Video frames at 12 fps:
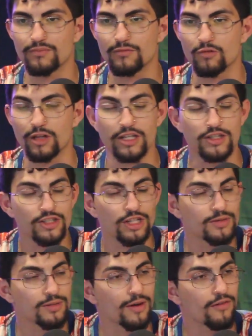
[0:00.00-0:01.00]

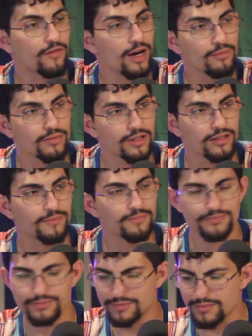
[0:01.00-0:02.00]
relationships in my family,
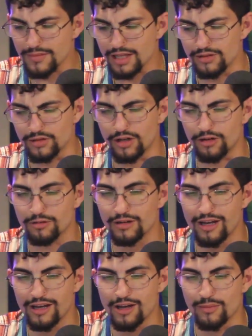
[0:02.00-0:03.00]

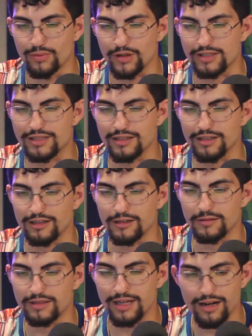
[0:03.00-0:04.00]
But,
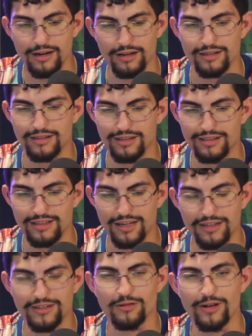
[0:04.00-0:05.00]
yeah,
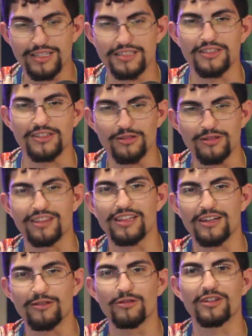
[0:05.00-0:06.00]
getting arrested, you would
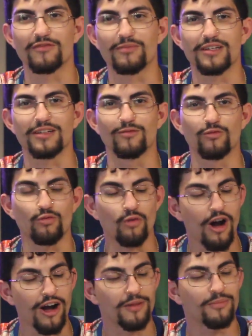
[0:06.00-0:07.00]
think would have been
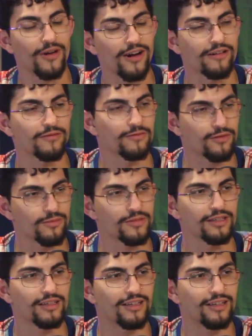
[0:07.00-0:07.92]
rock bottom for me.